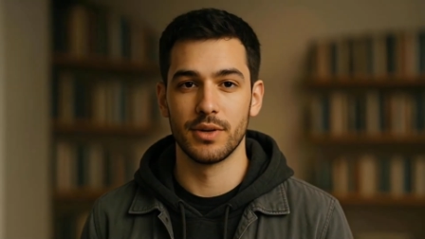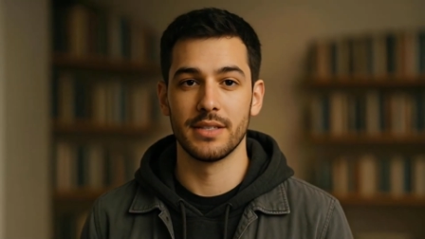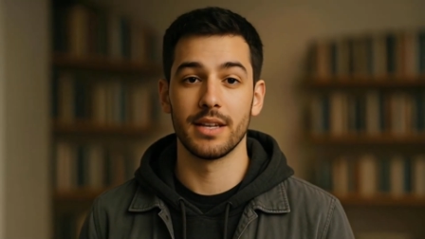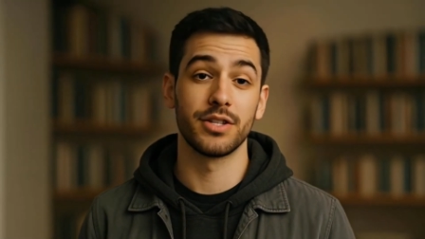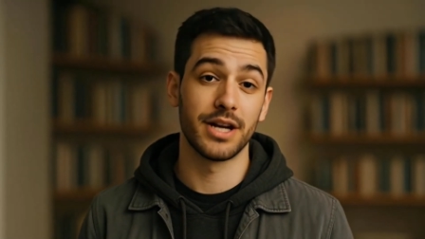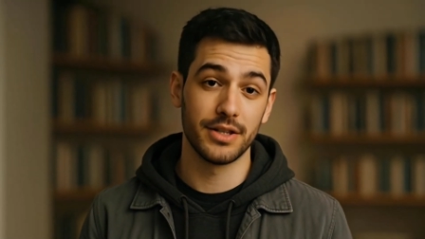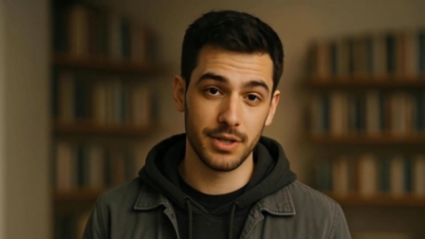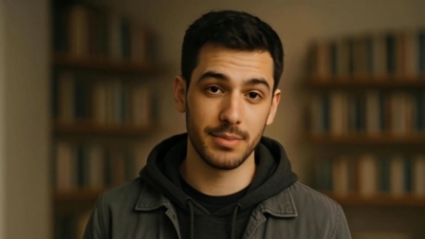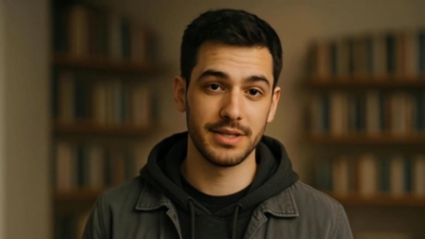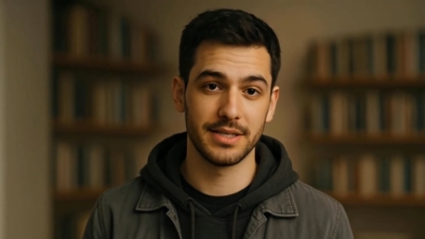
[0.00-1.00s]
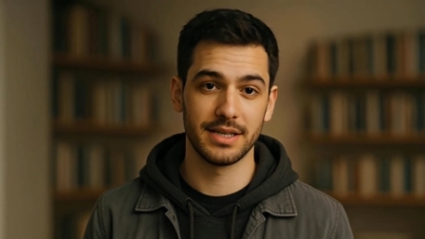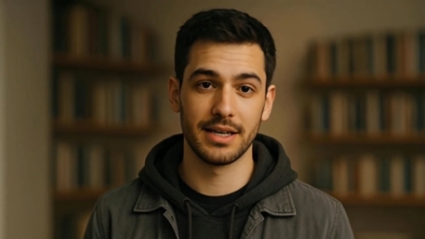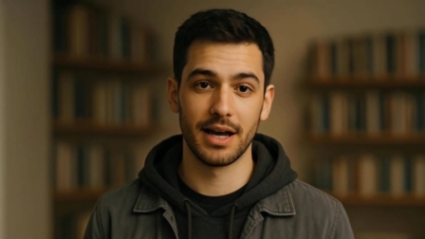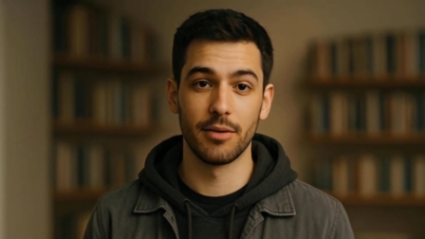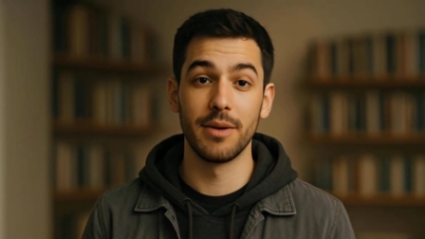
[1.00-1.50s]
inside
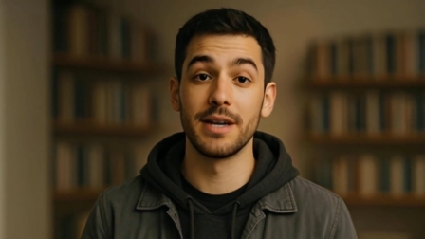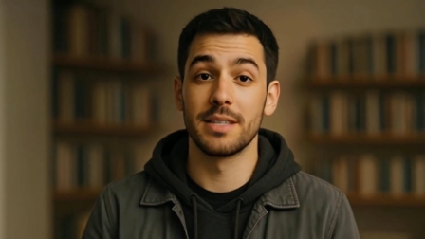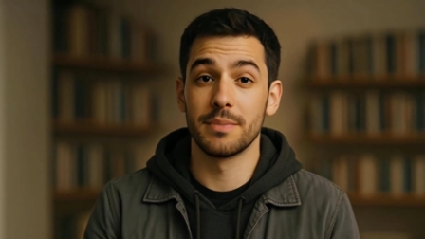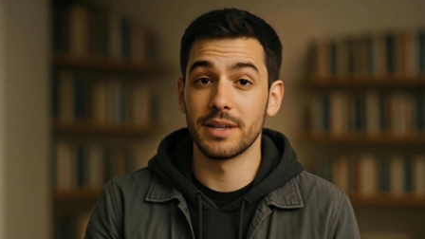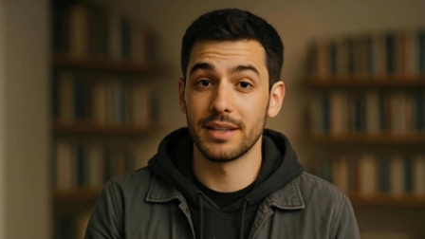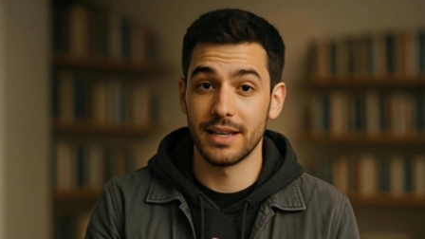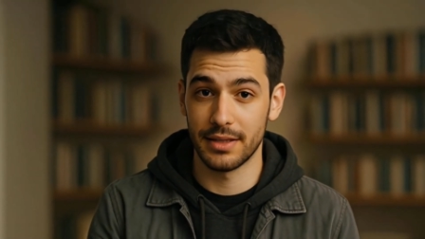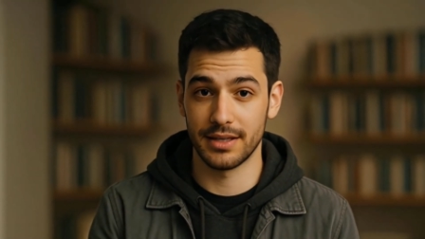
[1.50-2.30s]
ChatGPT, I write something like